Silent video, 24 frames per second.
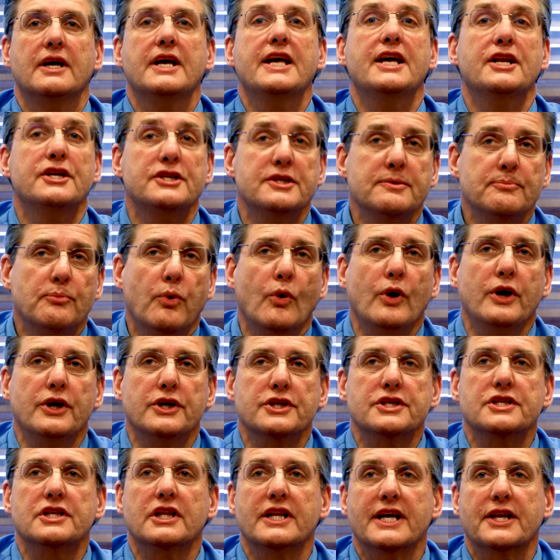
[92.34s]
It is important
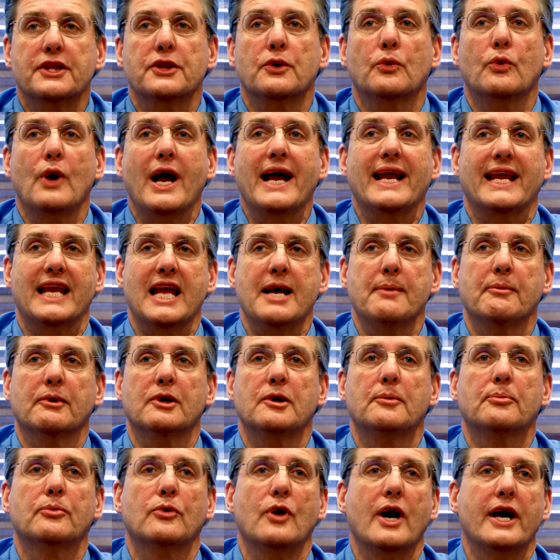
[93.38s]
to select the right
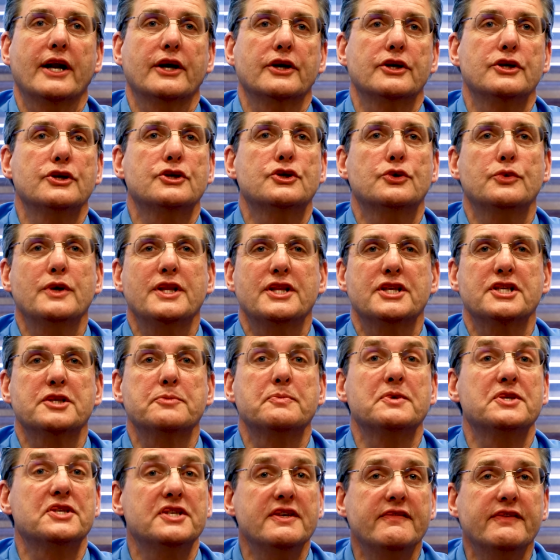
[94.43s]
chemical product to treat the
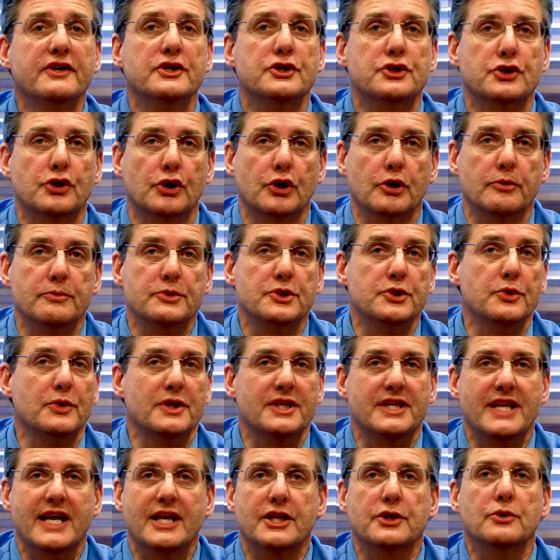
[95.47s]
specific germs you
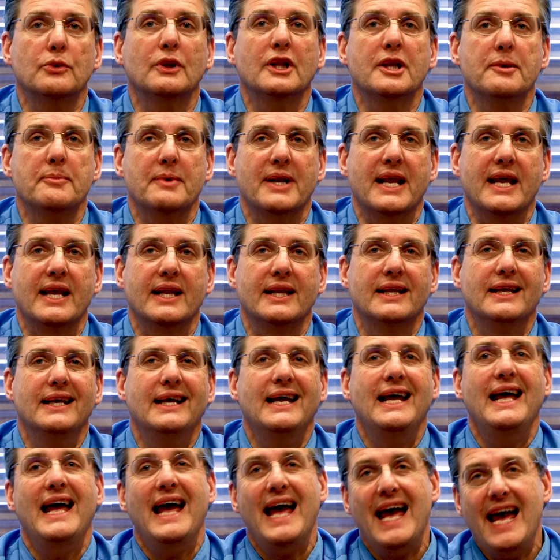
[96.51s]
intend to eliminate,
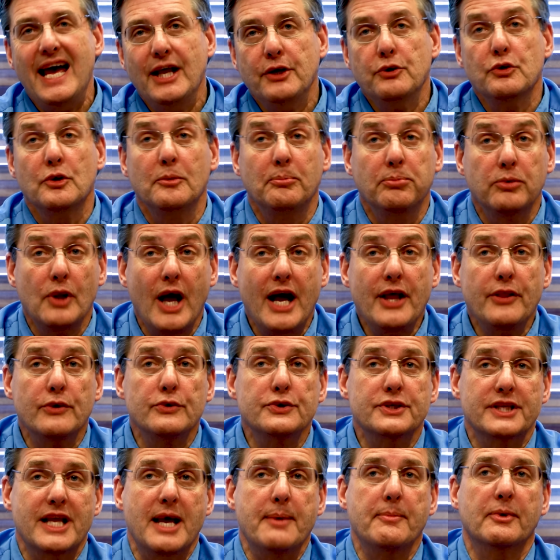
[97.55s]
and to apply
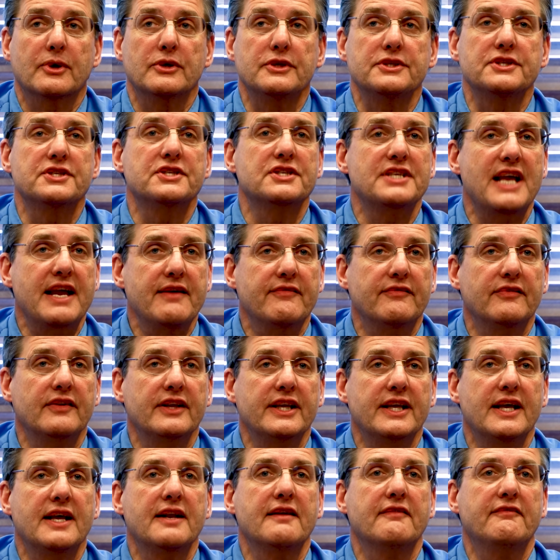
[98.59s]
those chemicals
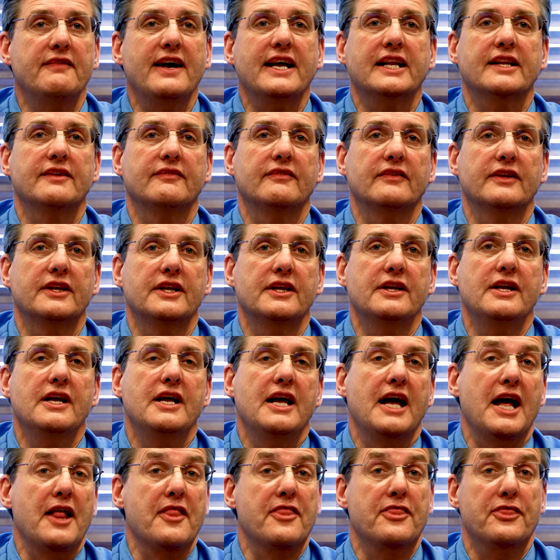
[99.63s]
safely and effectively
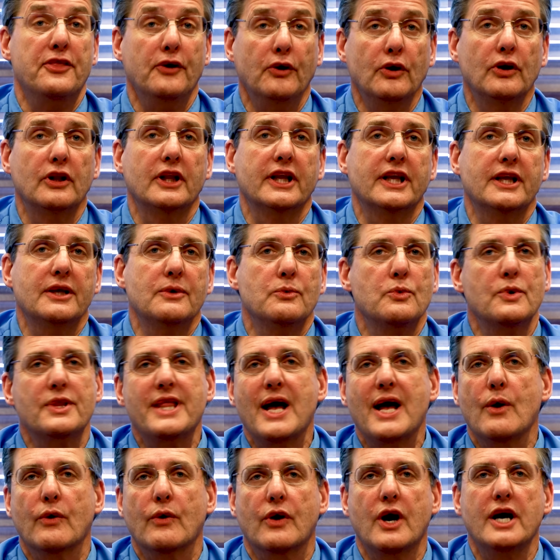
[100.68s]
and thoroughly
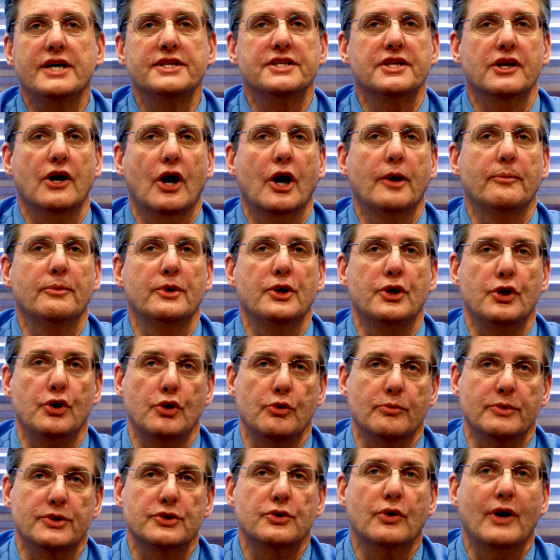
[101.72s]
without causing harm to
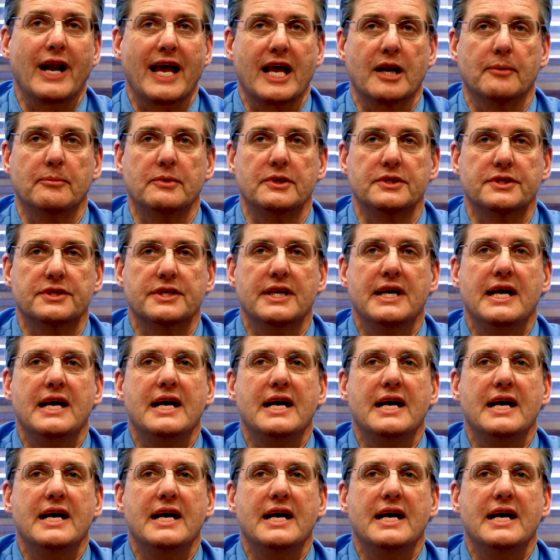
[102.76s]
humans or animals